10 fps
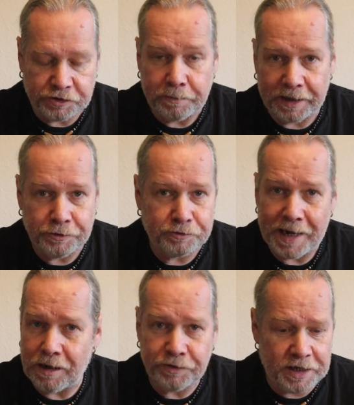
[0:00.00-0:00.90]
so Michael's
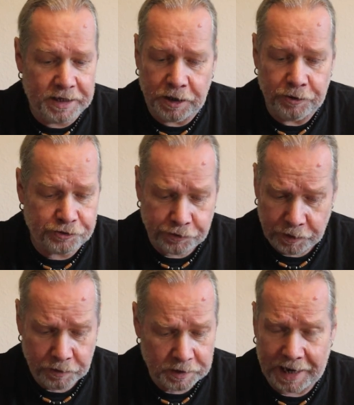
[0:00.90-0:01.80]
Mound, it goes
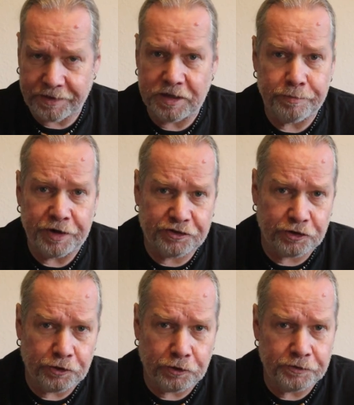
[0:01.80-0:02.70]
through Glastonbury
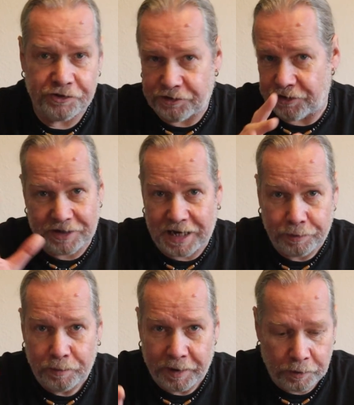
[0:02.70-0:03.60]
Tor, this is just a
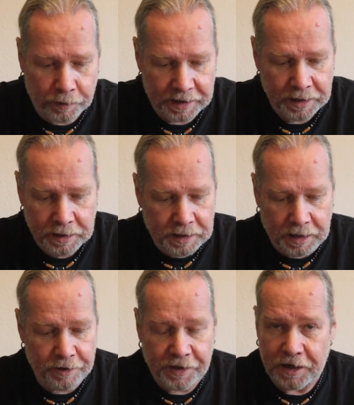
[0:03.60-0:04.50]
couple by the way,
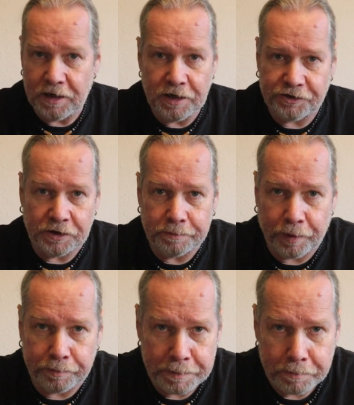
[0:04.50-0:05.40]
the Hurlers at
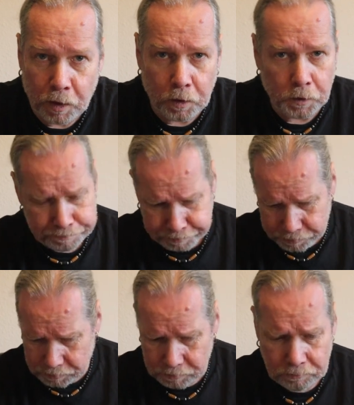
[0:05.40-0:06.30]
Bodmin Moor,
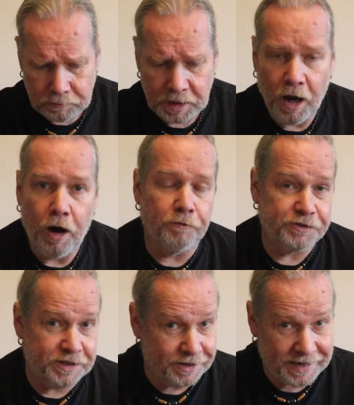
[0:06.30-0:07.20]

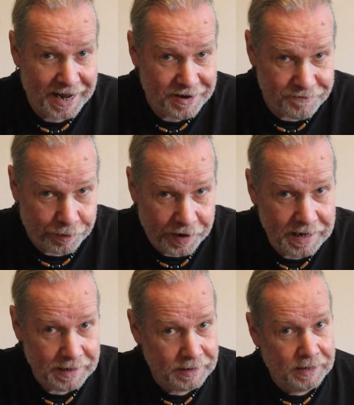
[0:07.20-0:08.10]
obviously down to Avebury,